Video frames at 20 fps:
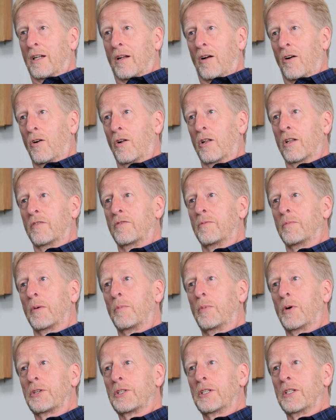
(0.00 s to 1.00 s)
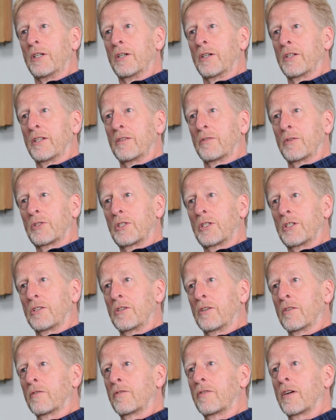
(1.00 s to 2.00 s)
all over my body, knowing that there was this
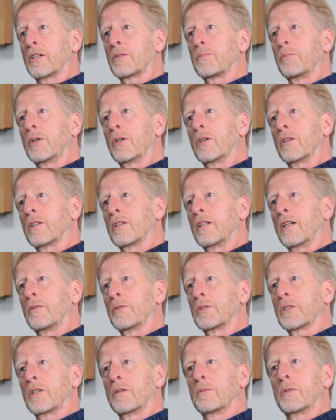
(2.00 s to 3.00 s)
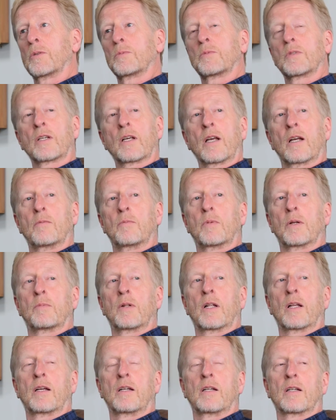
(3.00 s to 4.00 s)
young fast bowler that I was going to be up to get
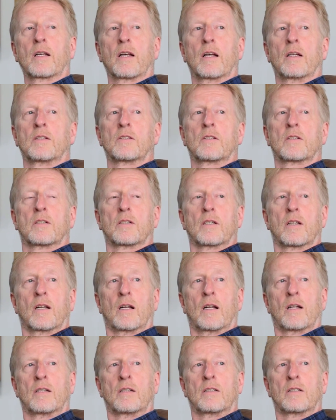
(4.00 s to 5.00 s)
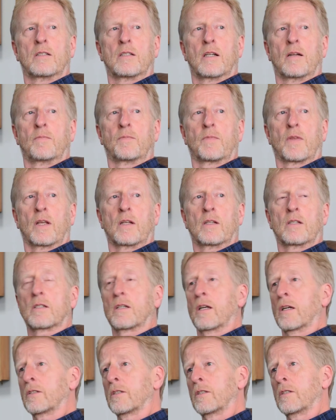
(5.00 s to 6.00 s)
playing against. And it
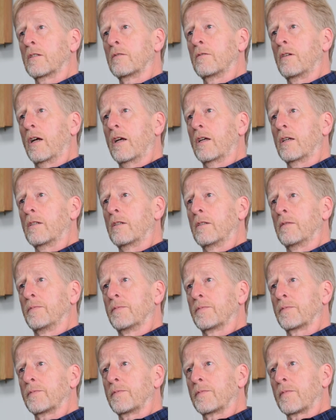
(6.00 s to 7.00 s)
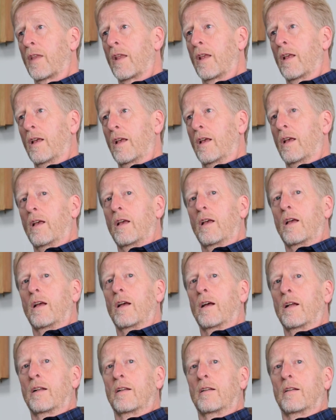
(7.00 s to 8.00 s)
started to rain.
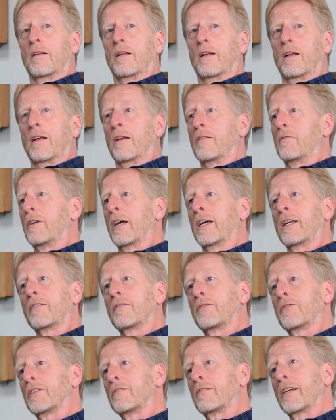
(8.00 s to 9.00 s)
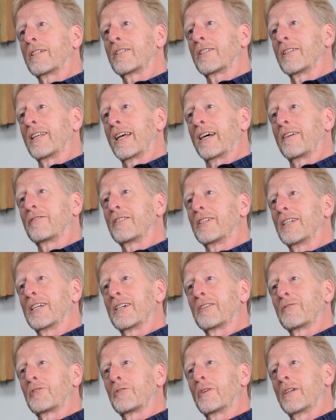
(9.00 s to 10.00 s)
And it rained for the rest of the
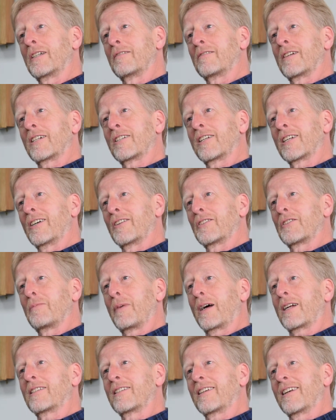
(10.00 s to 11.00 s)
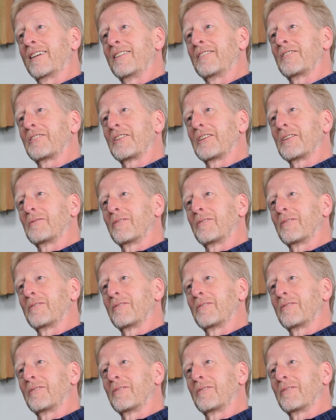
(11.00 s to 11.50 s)
afternoon, so I never actually got to bat against him.